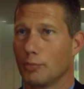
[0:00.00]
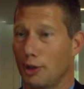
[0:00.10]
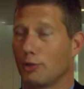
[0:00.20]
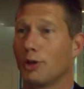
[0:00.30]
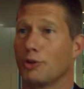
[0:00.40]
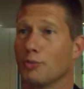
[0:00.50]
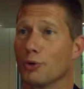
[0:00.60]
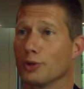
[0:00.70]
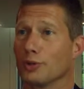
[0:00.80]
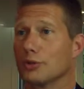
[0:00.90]
Paramount
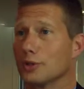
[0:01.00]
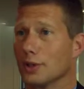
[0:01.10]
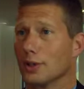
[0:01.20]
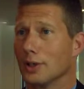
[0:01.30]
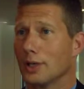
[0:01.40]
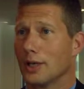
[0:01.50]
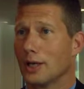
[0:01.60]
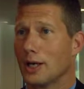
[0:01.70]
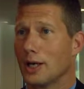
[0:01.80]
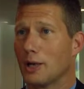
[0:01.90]
importance.
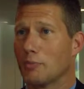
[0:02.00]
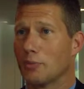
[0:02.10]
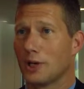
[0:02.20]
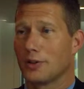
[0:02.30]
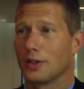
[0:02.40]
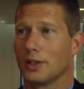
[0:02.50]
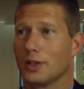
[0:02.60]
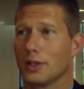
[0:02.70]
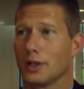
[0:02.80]
I think